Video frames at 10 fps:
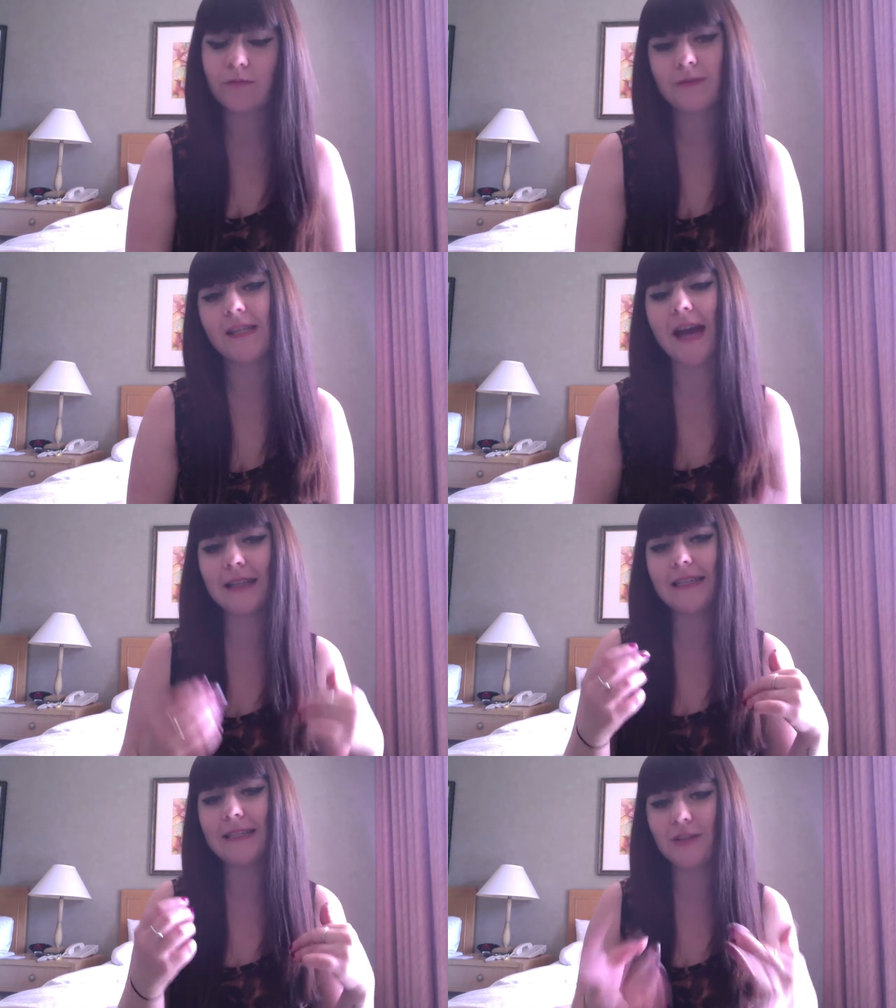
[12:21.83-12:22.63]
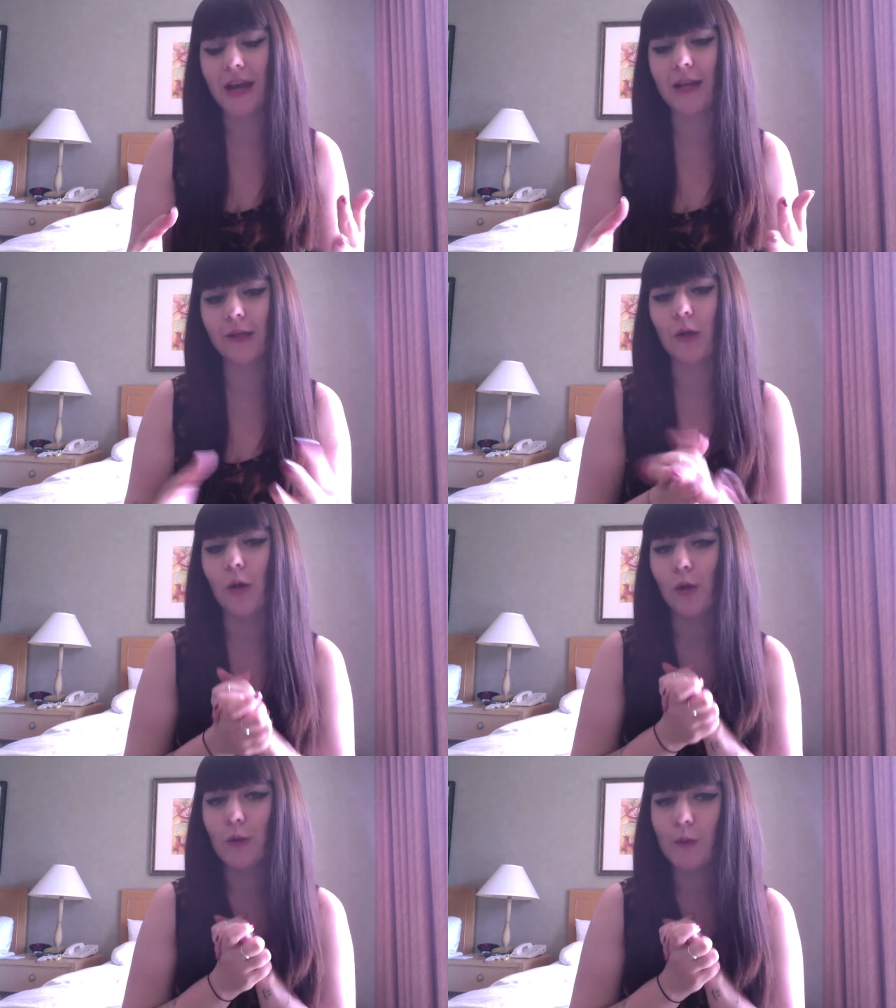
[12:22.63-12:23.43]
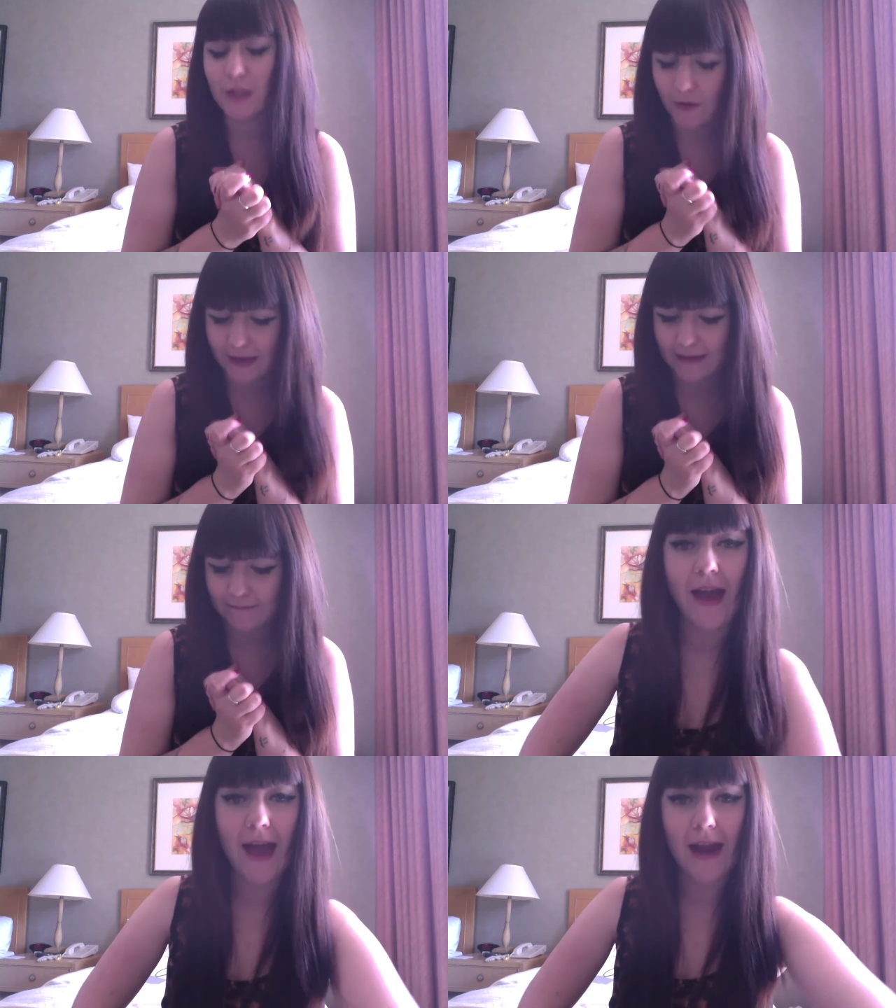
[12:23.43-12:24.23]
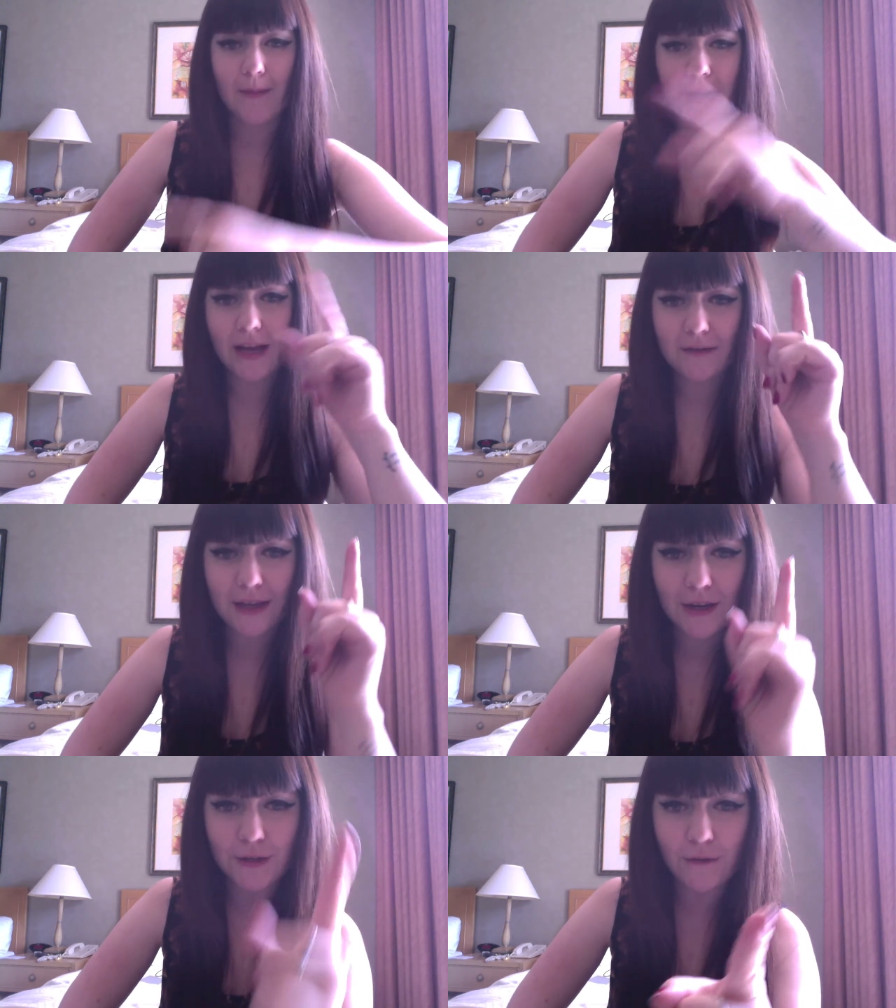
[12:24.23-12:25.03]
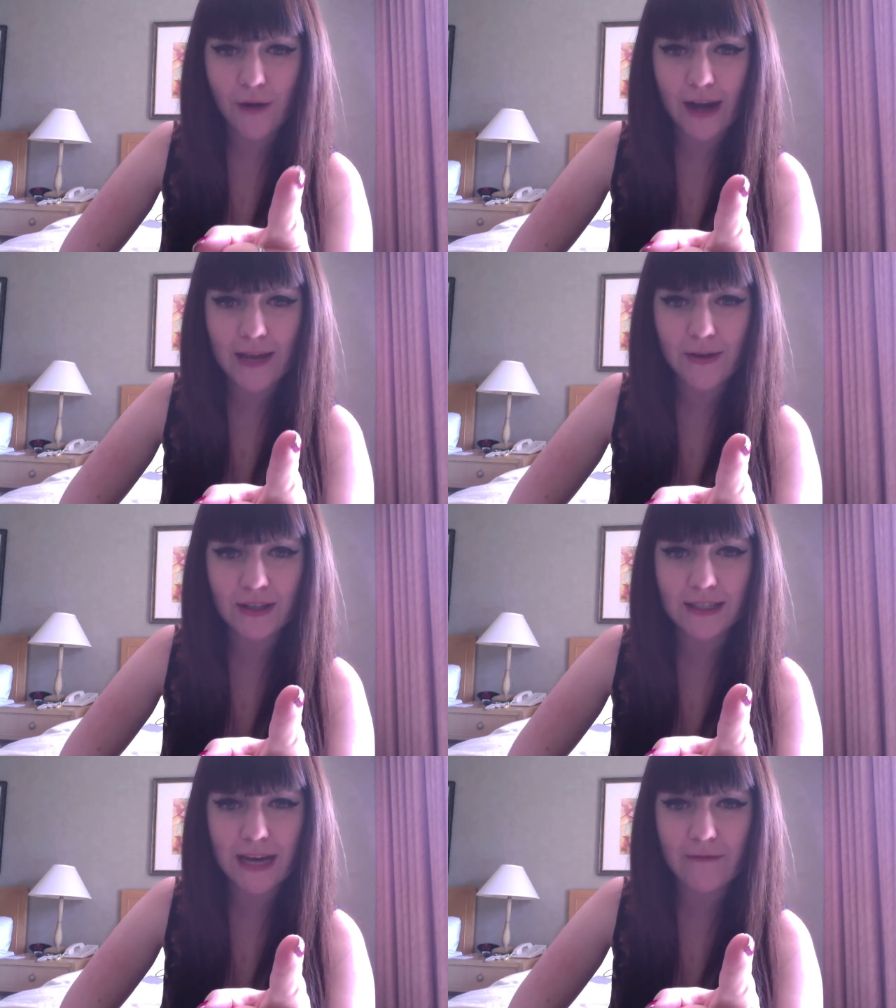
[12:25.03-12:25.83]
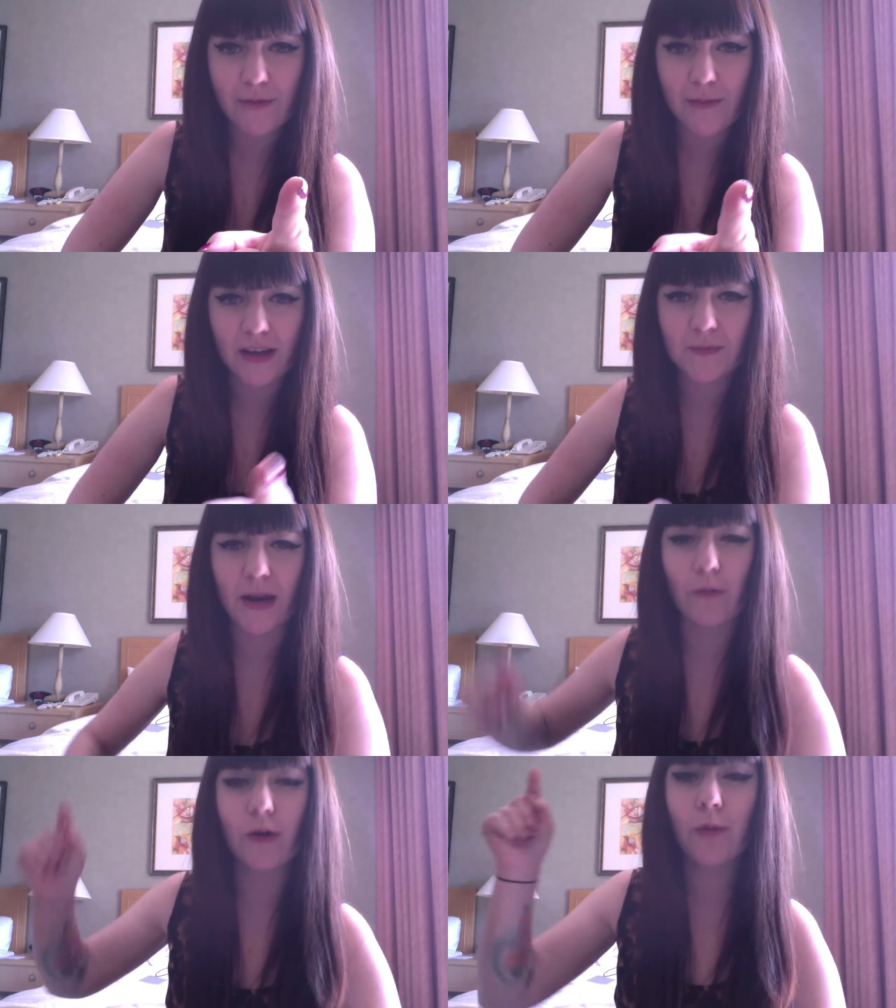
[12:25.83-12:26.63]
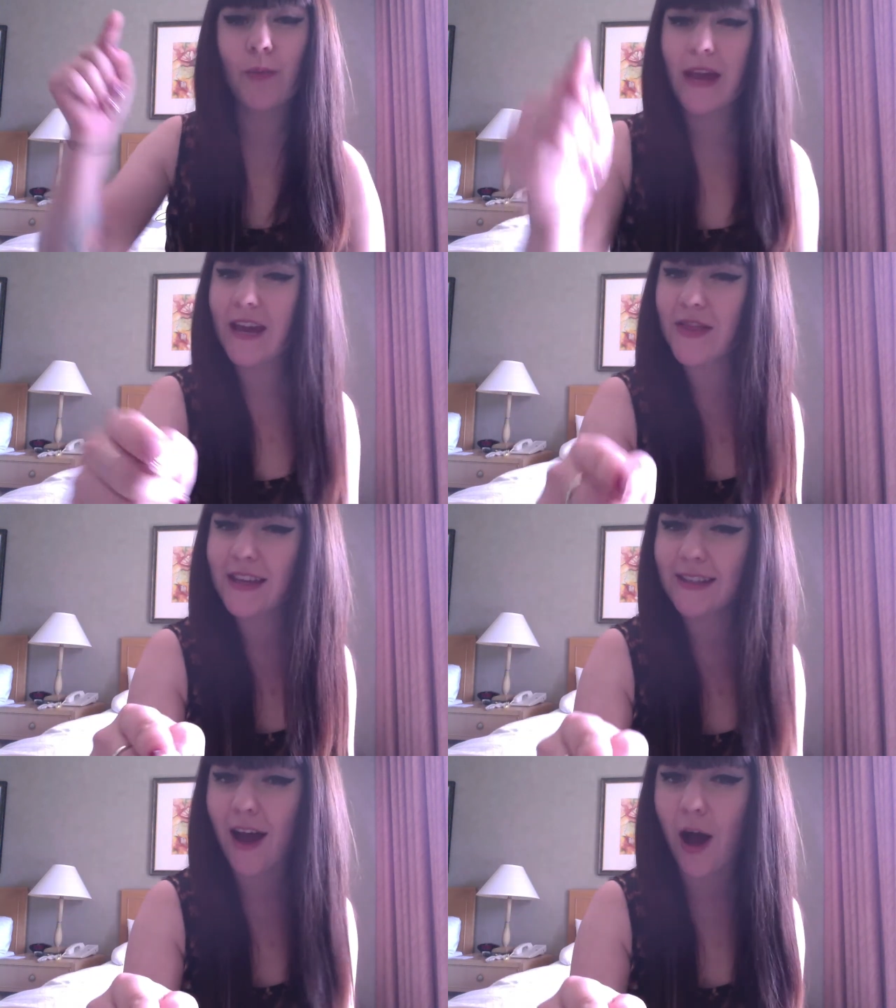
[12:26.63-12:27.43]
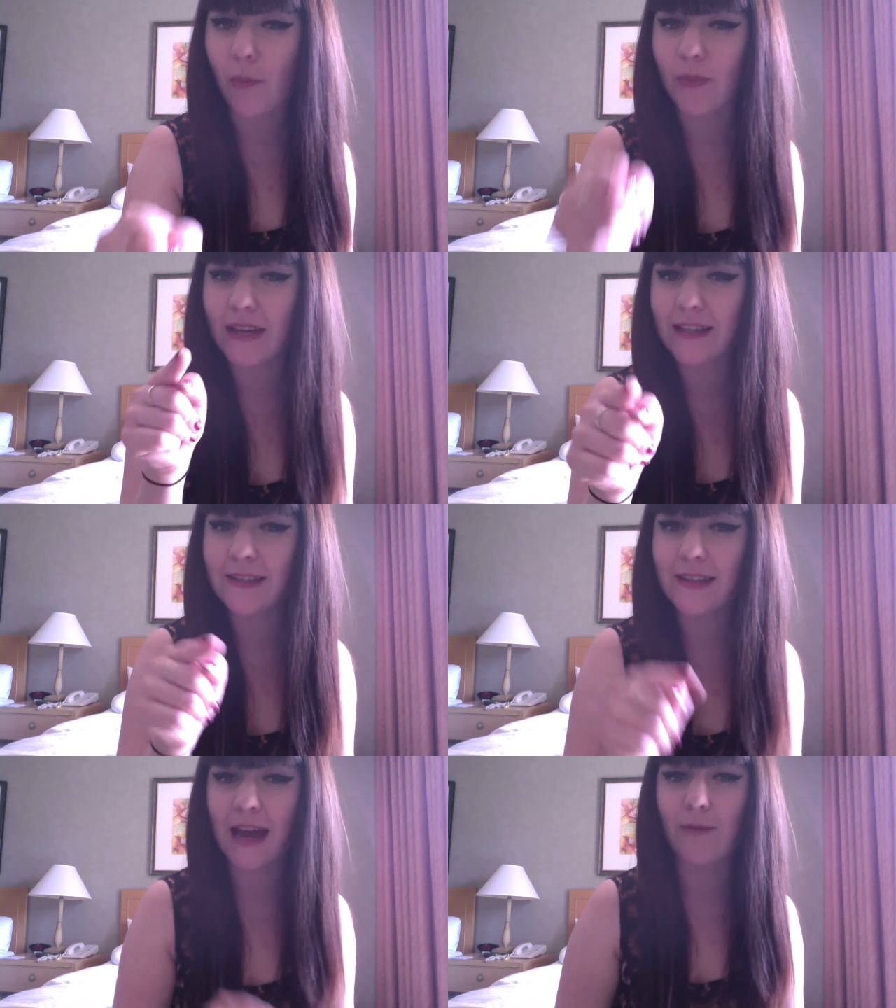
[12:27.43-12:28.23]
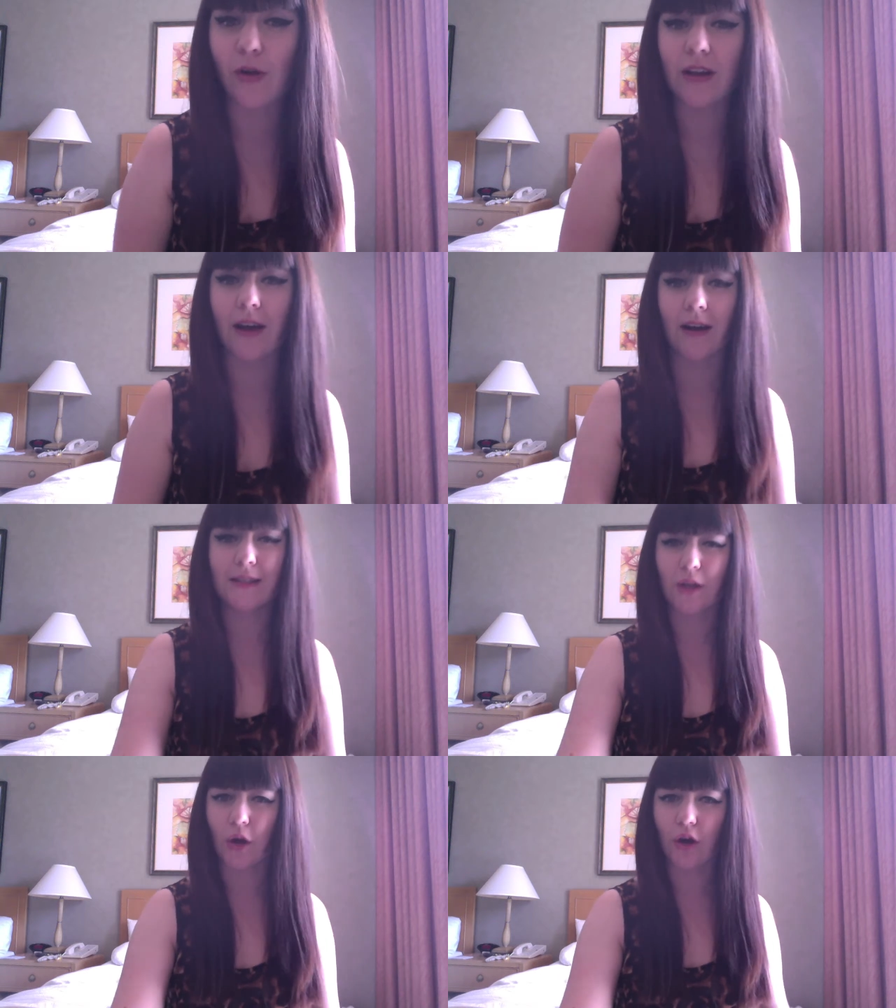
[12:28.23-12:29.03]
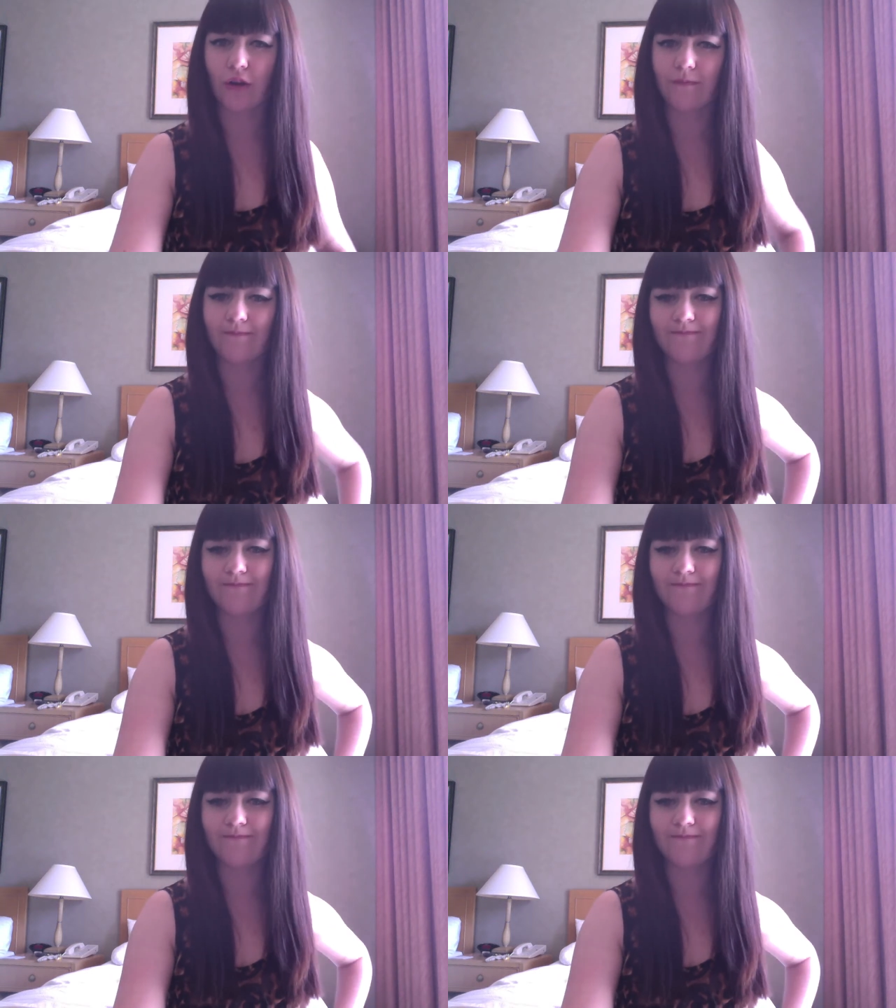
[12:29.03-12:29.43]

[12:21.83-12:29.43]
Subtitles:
Sadly, Jake Gyllenhaal was not there. And I'm gonna have to cut us off right here because it's time for my bus, but I will pick this up in Santa Monica, so